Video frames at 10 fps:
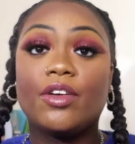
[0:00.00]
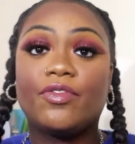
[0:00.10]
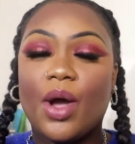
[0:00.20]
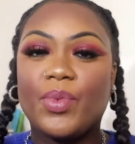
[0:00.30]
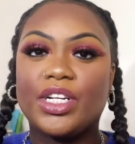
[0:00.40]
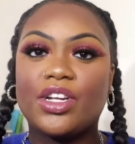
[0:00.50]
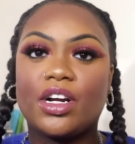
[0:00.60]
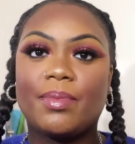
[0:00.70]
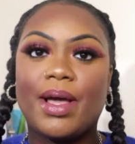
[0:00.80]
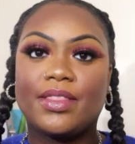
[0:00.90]
First, I want to
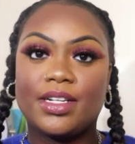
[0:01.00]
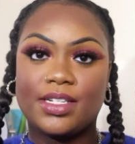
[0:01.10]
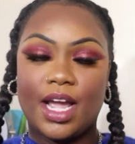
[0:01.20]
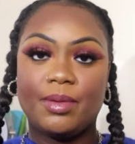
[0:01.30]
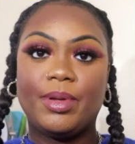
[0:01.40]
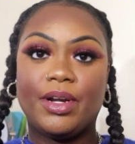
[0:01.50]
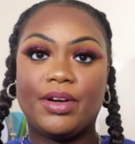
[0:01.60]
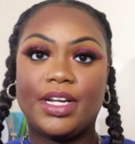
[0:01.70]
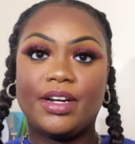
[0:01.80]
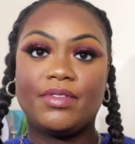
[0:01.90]
talk about the time
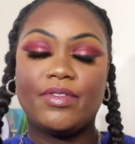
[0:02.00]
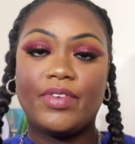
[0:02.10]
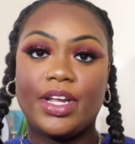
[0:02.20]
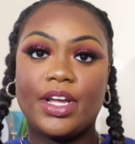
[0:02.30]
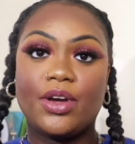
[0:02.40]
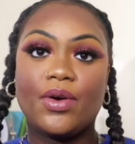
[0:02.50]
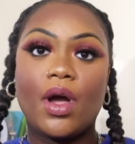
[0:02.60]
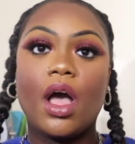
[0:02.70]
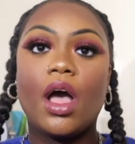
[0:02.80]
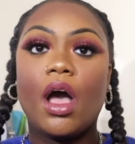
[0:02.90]
period of the
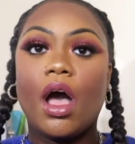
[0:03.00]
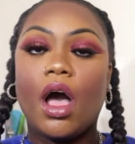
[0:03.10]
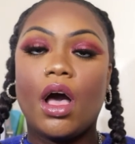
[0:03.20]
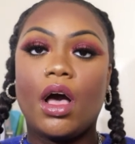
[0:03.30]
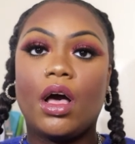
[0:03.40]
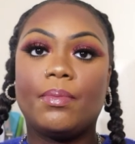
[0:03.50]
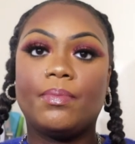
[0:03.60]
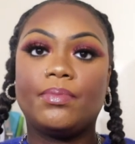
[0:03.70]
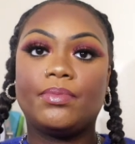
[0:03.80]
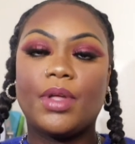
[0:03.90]
video,
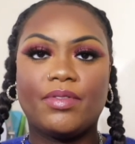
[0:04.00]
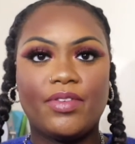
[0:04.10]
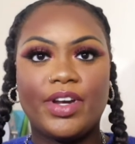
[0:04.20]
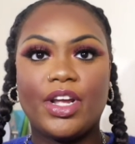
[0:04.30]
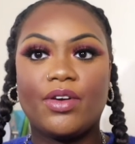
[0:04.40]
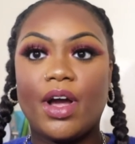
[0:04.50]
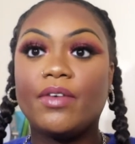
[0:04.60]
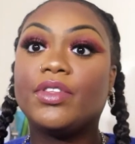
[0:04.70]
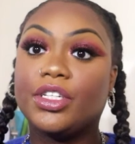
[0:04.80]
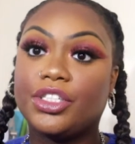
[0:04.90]

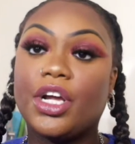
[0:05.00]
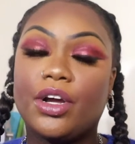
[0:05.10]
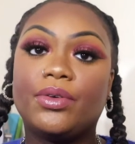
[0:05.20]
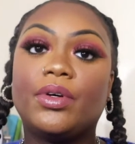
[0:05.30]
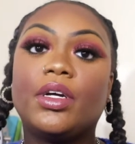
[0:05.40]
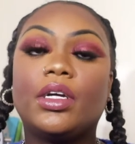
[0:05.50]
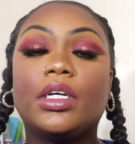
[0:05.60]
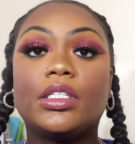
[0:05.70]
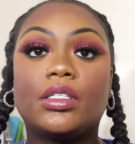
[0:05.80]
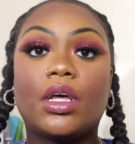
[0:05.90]
of the show.
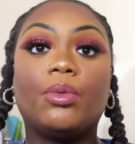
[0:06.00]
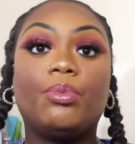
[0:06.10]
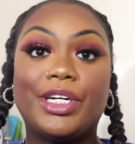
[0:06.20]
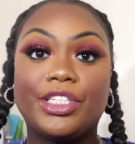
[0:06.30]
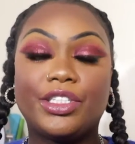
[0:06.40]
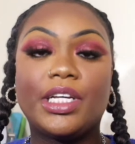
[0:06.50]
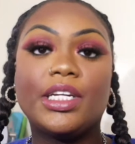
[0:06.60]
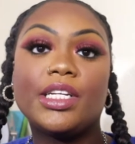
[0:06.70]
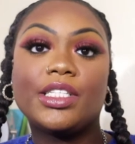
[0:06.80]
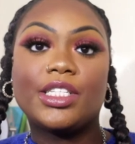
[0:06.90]
So
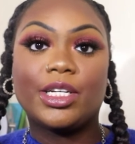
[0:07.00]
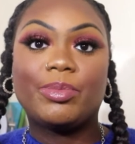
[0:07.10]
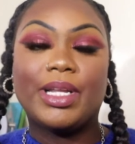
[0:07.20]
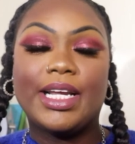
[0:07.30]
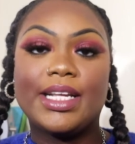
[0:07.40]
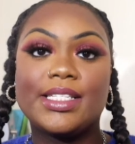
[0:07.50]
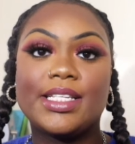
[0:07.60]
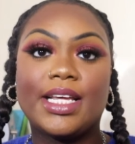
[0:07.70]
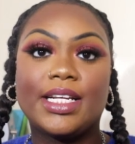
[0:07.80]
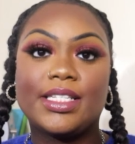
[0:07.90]
Bridgerton took
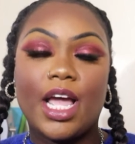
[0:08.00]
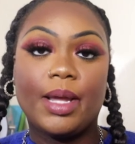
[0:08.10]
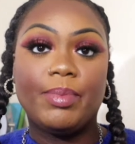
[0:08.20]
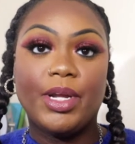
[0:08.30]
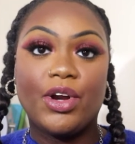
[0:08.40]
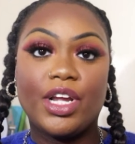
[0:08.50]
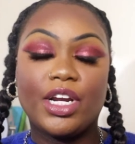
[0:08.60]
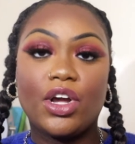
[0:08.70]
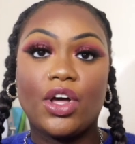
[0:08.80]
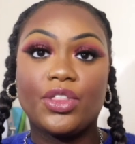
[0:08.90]
place in a time
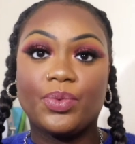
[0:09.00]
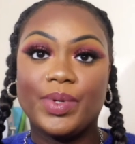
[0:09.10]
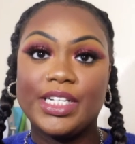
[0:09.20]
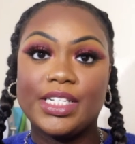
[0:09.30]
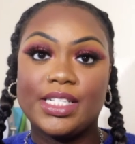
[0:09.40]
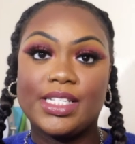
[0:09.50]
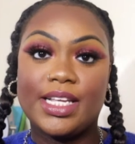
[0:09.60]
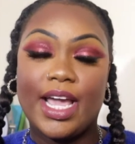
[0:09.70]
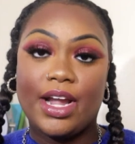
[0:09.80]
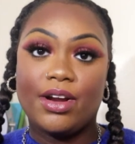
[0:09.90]
period called the
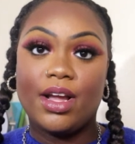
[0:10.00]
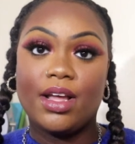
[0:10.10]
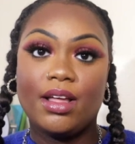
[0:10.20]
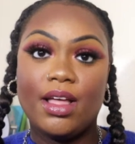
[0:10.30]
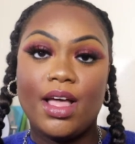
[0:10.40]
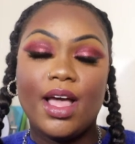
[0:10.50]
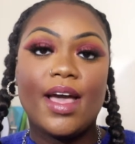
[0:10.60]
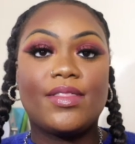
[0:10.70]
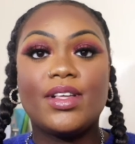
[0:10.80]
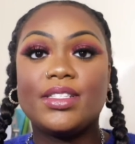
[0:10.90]
Regency era.
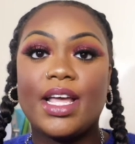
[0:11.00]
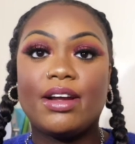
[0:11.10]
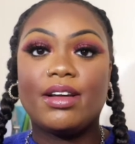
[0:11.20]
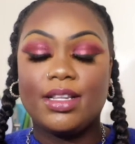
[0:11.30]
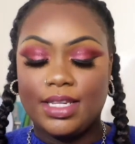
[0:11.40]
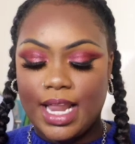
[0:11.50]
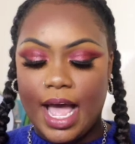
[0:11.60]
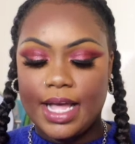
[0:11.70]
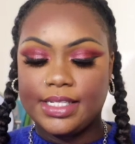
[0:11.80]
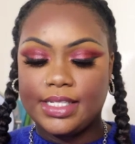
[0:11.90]
And this era
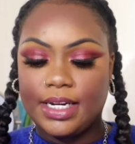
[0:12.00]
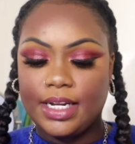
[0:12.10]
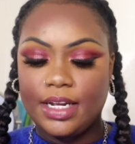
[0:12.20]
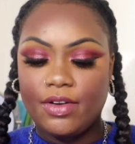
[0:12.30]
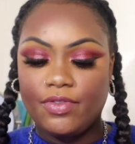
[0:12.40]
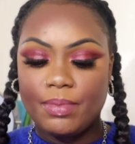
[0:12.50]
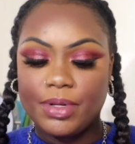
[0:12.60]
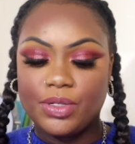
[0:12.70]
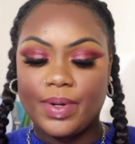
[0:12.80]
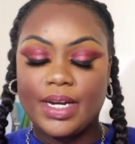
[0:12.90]
lasted from
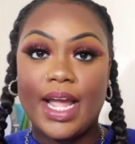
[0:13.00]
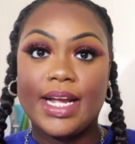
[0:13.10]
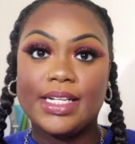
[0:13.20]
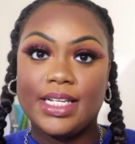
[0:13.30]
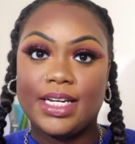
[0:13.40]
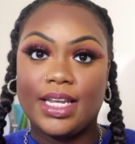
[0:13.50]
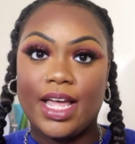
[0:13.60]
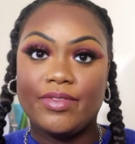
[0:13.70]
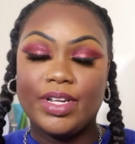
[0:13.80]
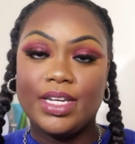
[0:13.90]
between
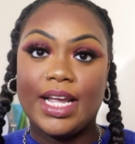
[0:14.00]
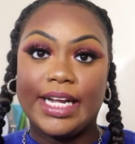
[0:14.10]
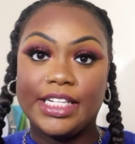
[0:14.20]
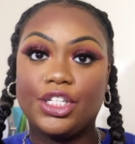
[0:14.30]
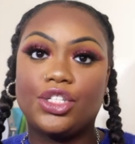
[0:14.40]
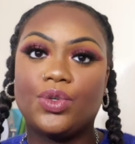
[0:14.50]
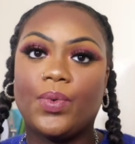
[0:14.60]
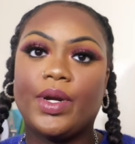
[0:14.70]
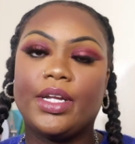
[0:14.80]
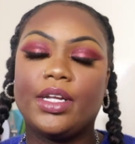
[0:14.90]
1811 to
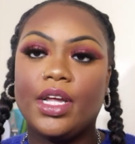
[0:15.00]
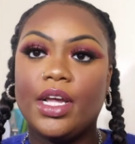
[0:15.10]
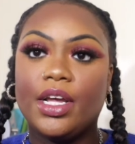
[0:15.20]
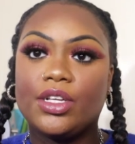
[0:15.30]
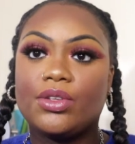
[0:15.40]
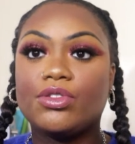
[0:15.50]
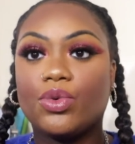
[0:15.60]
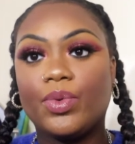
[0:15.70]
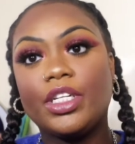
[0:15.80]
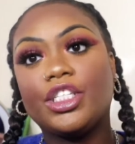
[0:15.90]
1820. So it was
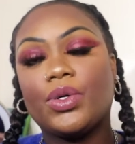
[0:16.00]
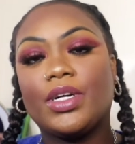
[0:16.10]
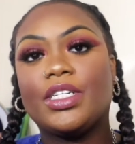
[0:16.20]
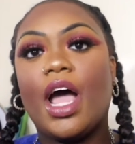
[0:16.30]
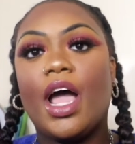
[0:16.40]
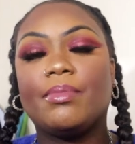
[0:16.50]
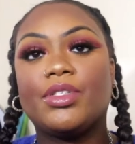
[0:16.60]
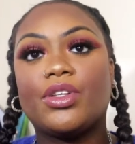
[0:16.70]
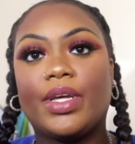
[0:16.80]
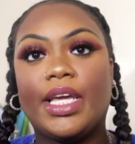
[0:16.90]
a really short time.
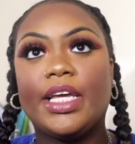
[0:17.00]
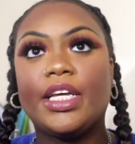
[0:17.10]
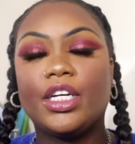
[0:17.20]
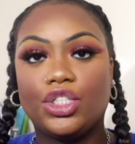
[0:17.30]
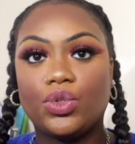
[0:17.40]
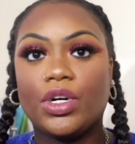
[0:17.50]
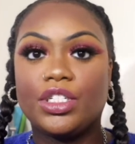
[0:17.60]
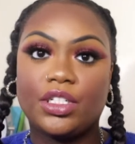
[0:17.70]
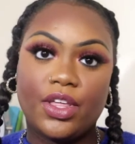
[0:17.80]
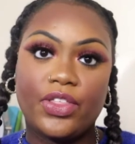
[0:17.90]
So King
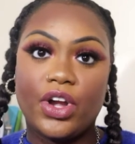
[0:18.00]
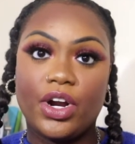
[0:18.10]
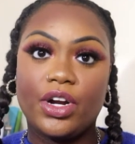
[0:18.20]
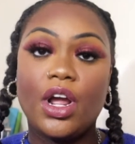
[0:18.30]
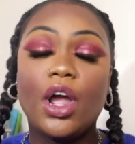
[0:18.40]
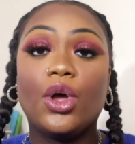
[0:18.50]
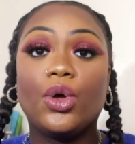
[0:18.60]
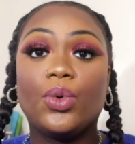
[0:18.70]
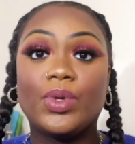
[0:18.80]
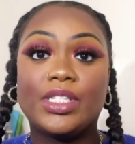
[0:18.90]
George III
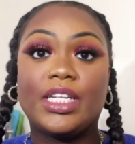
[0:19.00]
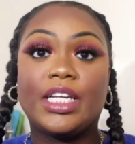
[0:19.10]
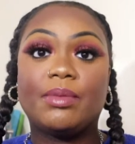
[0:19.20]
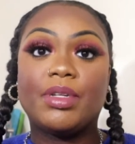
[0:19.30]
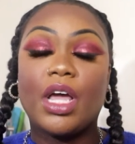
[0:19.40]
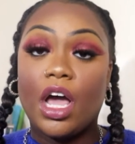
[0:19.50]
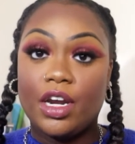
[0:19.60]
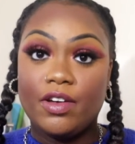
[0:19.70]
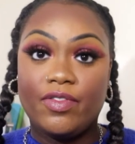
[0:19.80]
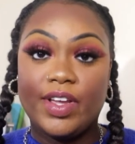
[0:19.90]
was deemed
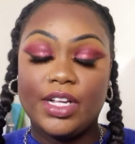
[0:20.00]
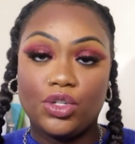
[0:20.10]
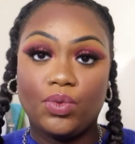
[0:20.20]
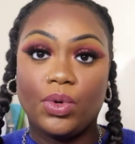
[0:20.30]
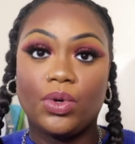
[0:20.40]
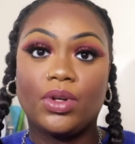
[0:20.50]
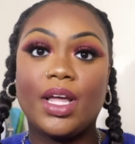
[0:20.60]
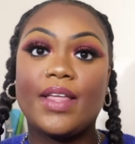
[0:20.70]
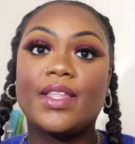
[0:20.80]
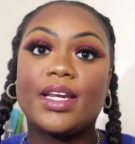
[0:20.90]
unfit to rule,
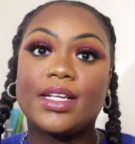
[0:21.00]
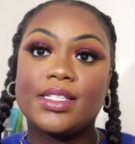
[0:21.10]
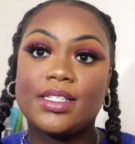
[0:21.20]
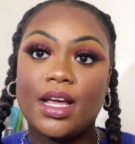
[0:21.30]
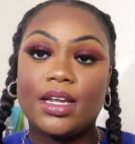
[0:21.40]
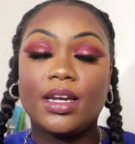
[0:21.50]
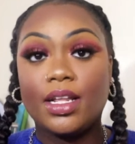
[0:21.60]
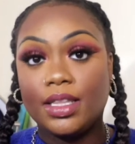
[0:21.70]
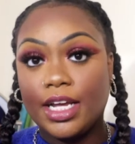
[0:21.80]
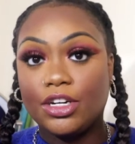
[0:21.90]
and then his
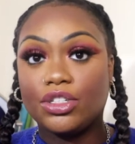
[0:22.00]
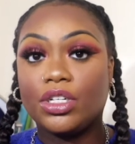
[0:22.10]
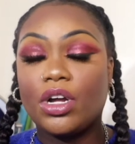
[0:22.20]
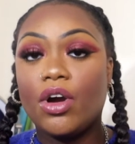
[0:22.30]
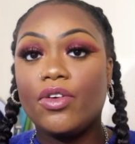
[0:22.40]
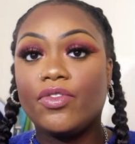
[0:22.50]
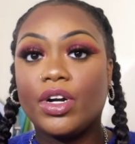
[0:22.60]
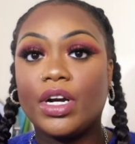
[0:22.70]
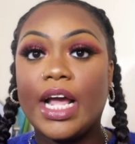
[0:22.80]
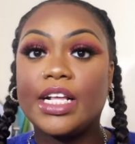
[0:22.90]
son later took
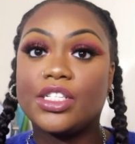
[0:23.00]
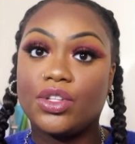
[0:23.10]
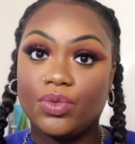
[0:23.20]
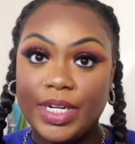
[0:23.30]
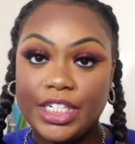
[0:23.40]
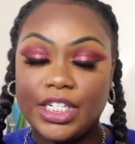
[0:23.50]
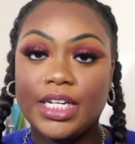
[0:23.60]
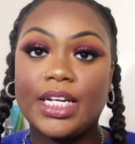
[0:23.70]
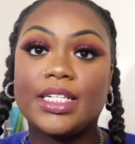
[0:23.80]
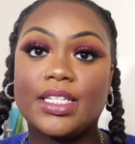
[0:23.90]
over as the
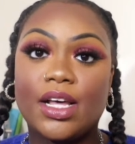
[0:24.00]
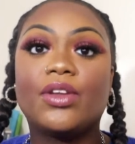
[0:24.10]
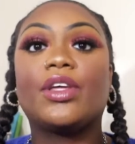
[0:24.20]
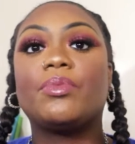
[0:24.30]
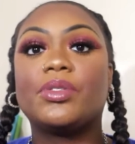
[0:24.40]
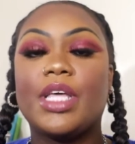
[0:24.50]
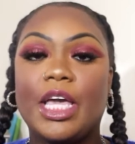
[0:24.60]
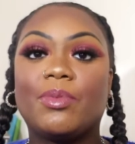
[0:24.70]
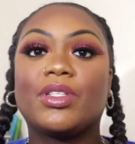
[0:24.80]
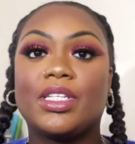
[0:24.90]
regent until he was
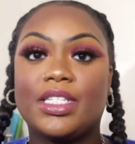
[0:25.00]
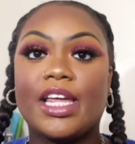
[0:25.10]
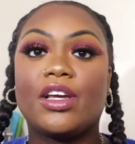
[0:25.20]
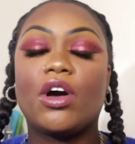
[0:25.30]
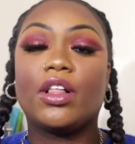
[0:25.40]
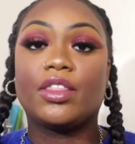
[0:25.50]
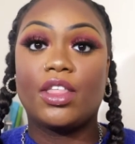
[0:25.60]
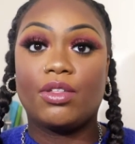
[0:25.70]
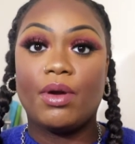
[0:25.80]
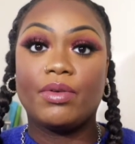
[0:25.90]
able to take on
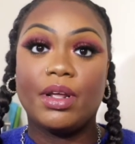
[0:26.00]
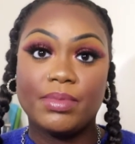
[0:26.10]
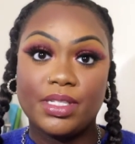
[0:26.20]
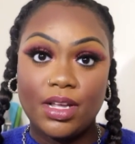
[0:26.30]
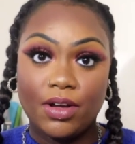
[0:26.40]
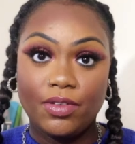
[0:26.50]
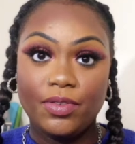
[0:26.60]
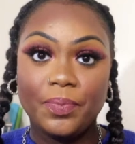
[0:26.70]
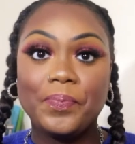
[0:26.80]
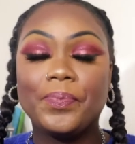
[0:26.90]
the throne
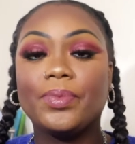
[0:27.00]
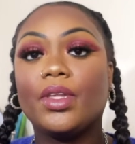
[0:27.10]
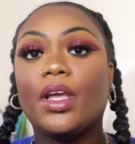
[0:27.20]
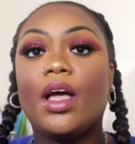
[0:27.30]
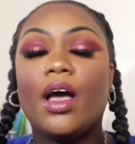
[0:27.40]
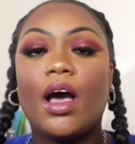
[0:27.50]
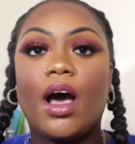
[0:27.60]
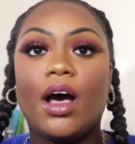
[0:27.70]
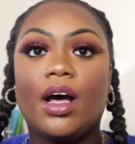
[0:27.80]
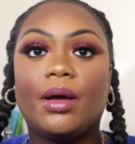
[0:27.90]
himself.
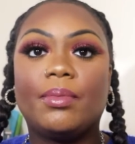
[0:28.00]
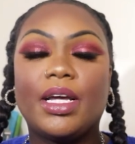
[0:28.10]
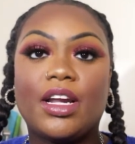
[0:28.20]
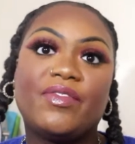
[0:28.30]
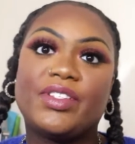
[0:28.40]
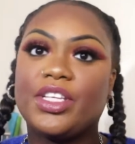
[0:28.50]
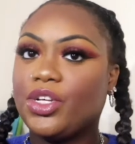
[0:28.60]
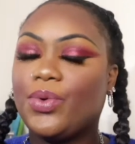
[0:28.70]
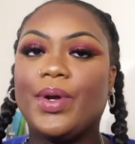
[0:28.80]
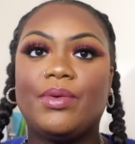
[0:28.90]
And obviously
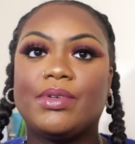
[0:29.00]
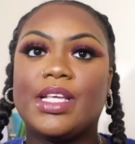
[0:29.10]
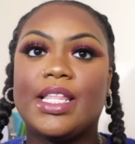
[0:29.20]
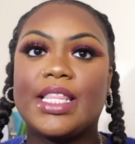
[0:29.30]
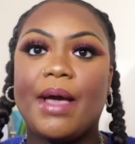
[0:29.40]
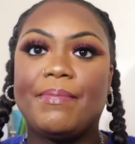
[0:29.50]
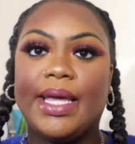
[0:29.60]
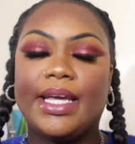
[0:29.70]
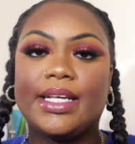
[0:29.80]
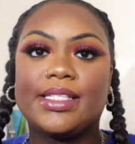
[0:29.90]
the queen was in that
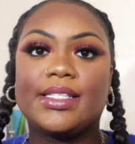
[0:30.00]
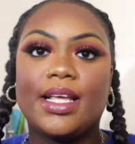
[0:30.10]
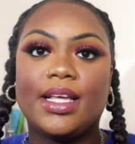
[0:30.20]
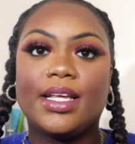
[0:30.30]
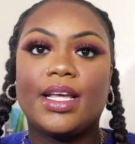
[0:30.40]
mix.